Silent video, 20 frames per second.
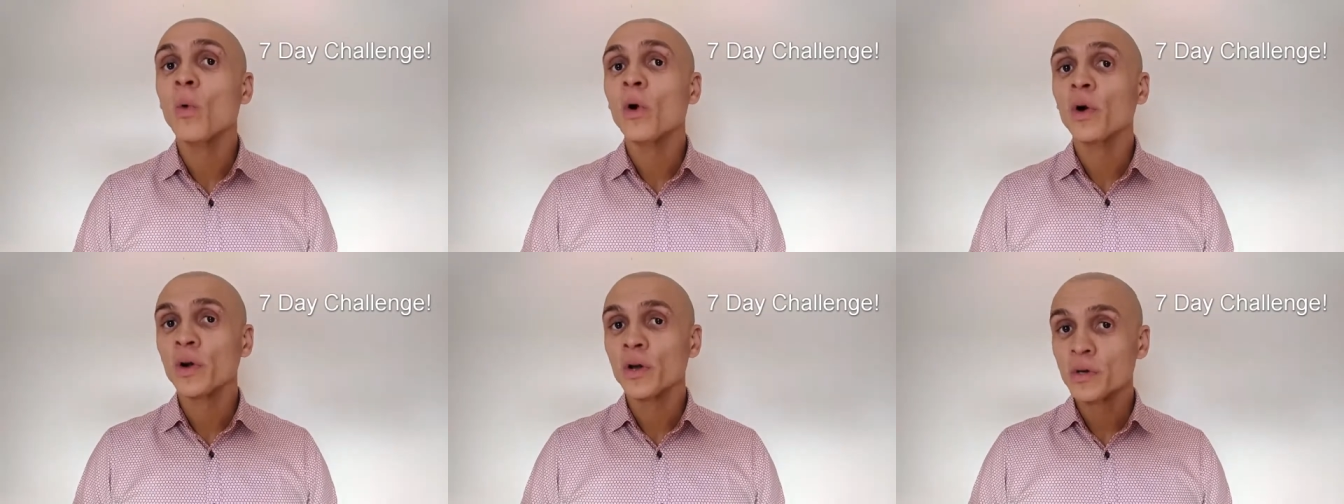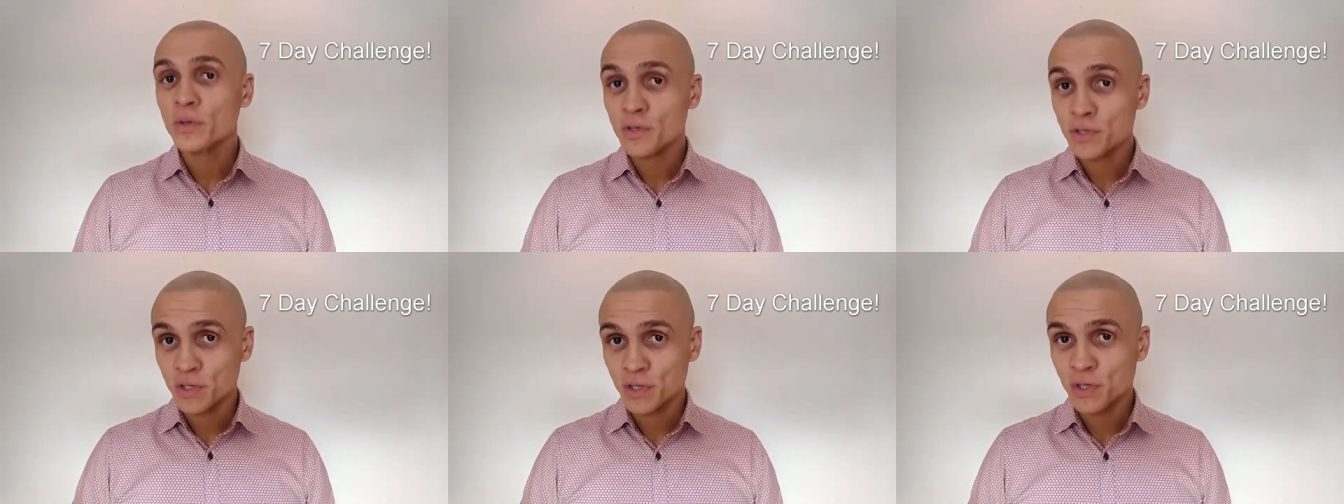
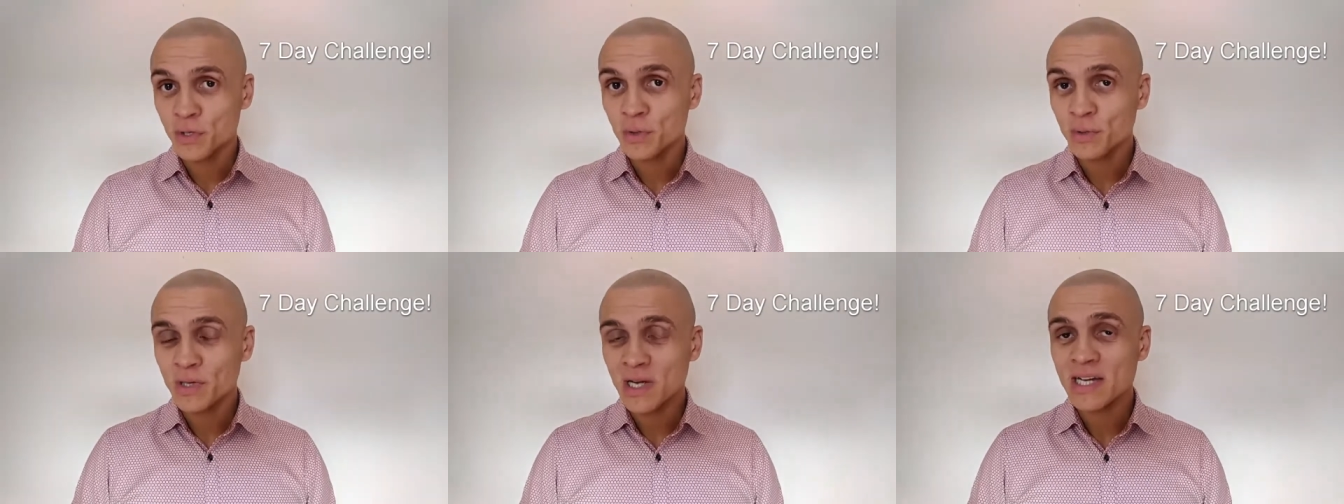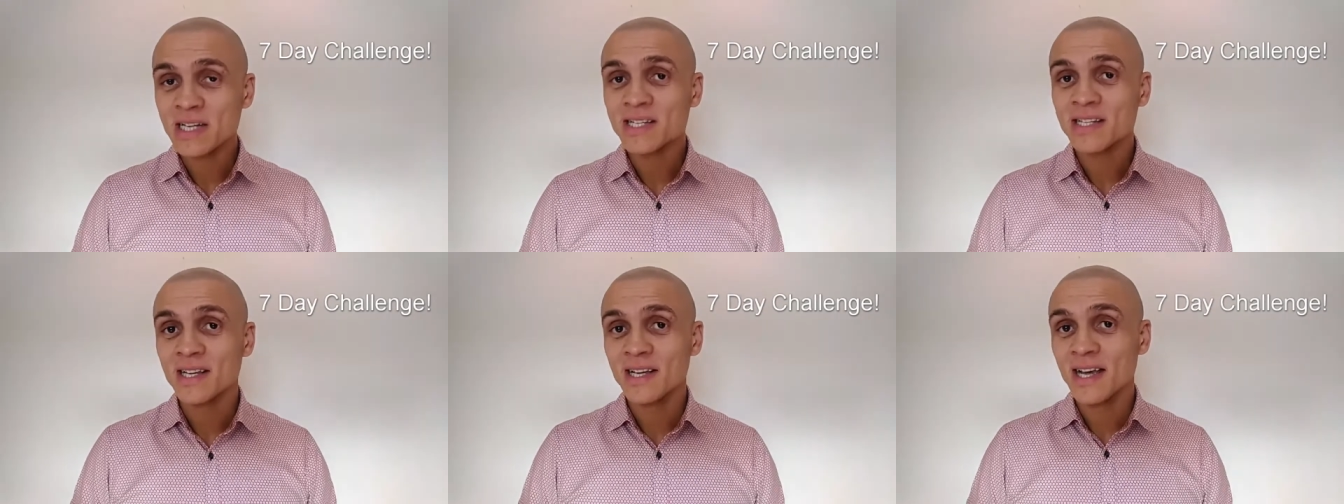102
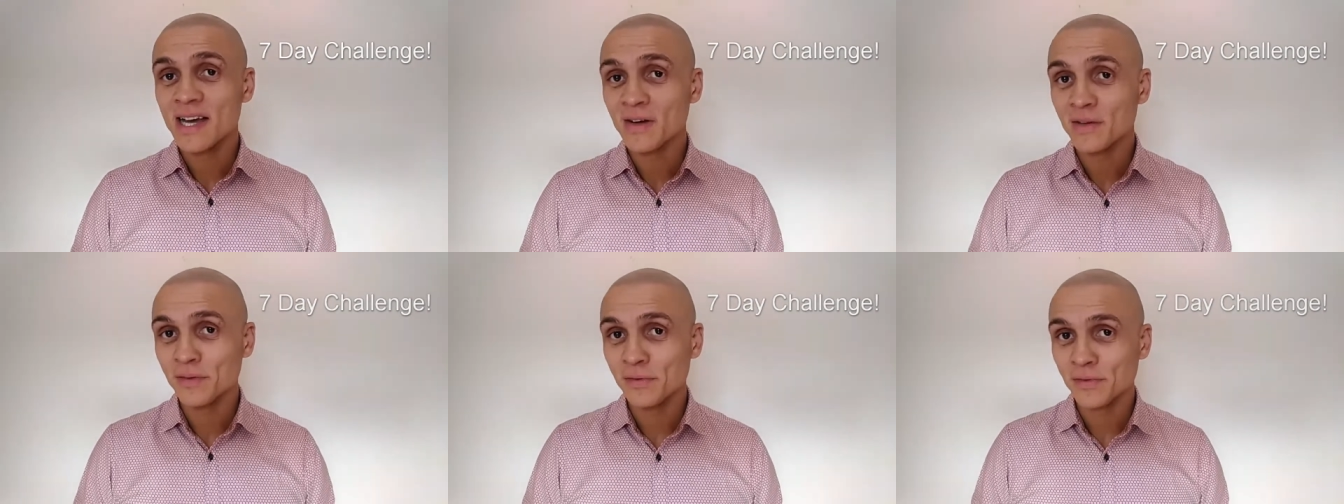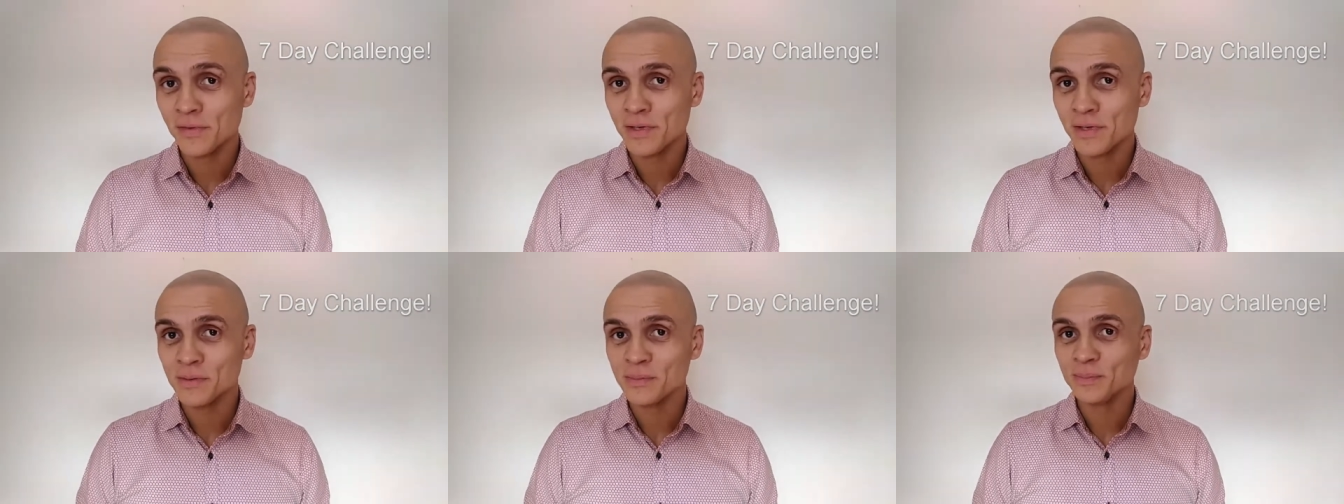and see how you
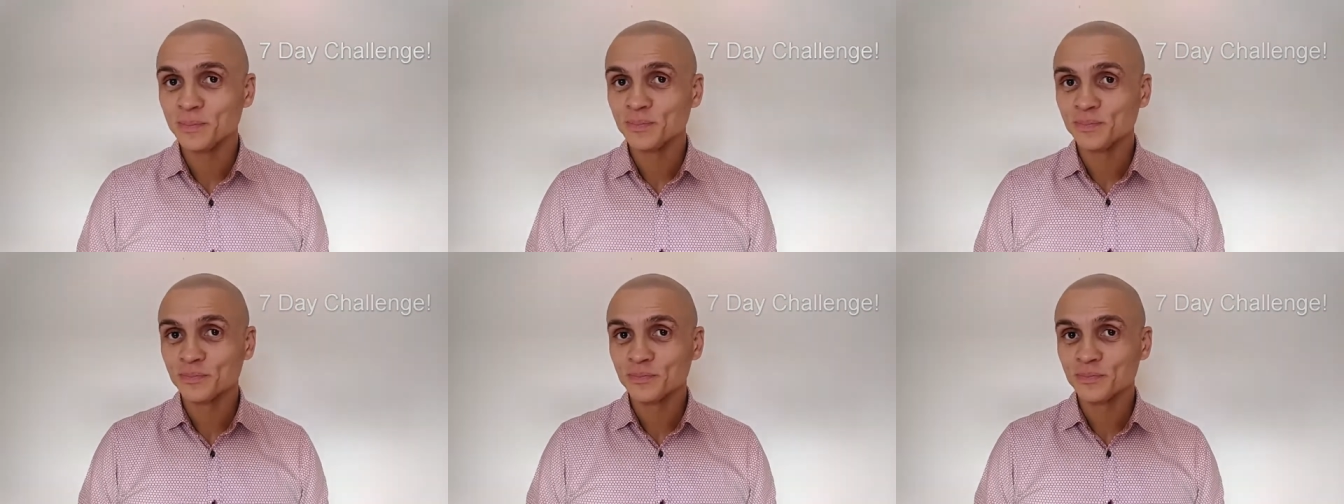feel.